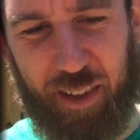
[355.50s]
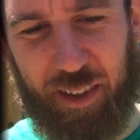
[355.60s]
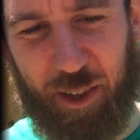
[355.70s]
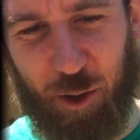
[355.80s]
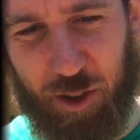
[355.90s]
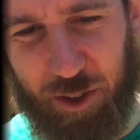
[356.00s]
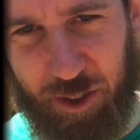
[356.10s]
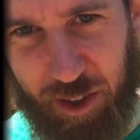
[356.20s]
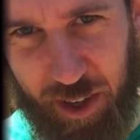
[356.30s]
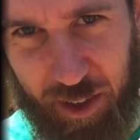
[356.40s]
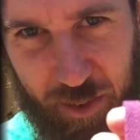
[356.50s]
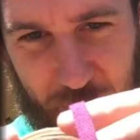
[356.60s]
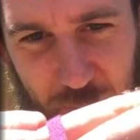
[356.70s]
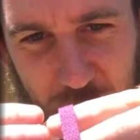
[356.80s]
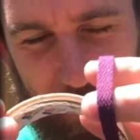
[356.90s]
the hole you created.
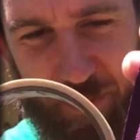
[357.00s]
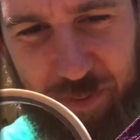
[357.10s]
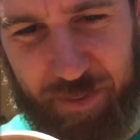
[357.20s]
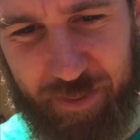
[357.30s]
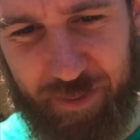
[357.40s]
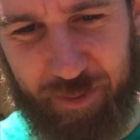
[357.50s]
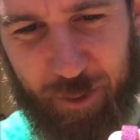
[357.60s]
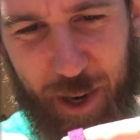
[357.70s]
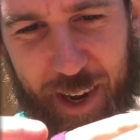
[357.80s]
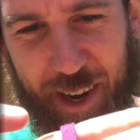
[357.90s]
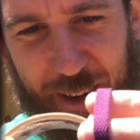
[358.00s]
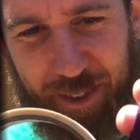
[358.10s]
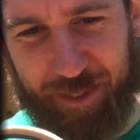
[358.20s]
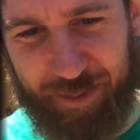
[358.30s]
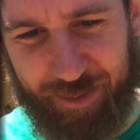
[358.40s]
Wow.
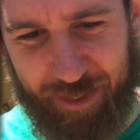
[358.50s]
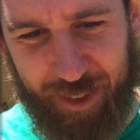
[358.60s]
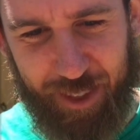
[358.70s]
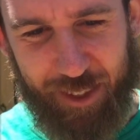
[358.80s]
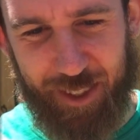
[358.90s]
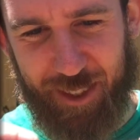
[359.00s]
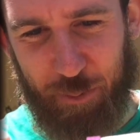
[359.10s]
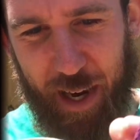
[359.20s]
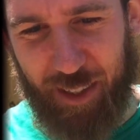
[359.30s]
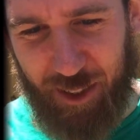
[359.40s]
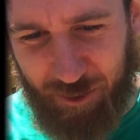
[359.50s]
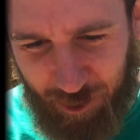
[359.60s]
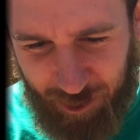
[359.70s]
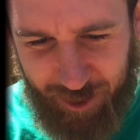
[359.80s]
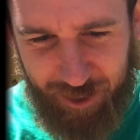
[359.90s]
This isn't magic,
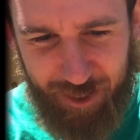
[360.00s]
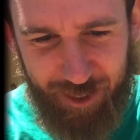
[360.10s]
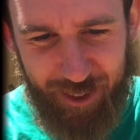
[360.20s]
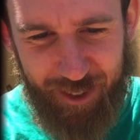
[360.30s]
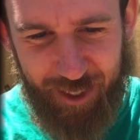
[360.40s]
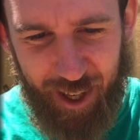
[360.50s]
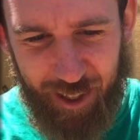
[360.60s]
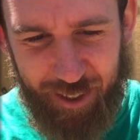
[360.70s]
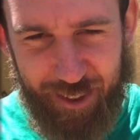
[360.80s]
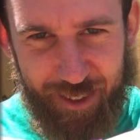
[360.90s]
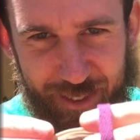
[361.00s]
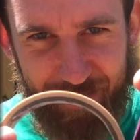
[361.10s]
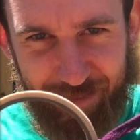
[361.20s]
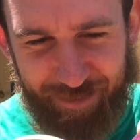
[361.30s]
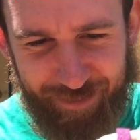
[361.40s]
folks. This is science.
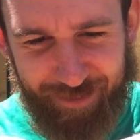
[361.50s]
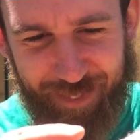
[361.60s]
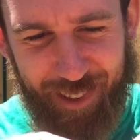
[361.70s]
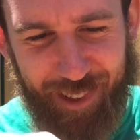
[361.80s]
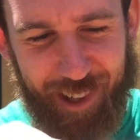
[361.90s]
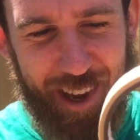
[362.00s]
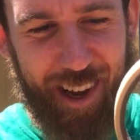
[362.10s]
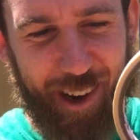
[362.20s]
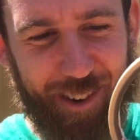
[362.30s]
Wow,